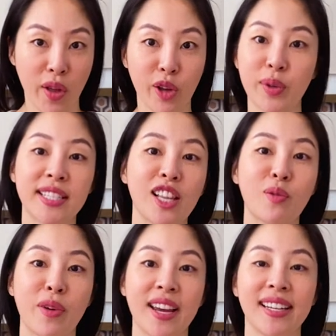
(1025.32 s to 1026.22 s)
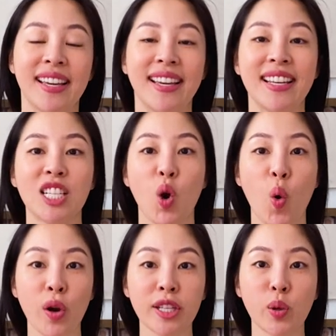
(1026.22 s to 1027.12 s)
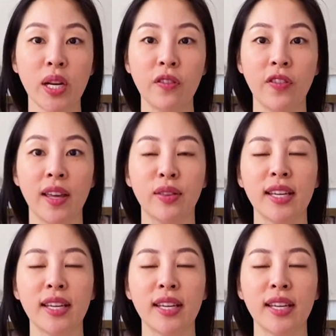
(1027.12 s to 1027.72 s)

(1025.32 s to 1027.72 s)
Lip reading: one that we celebrate is August 25th.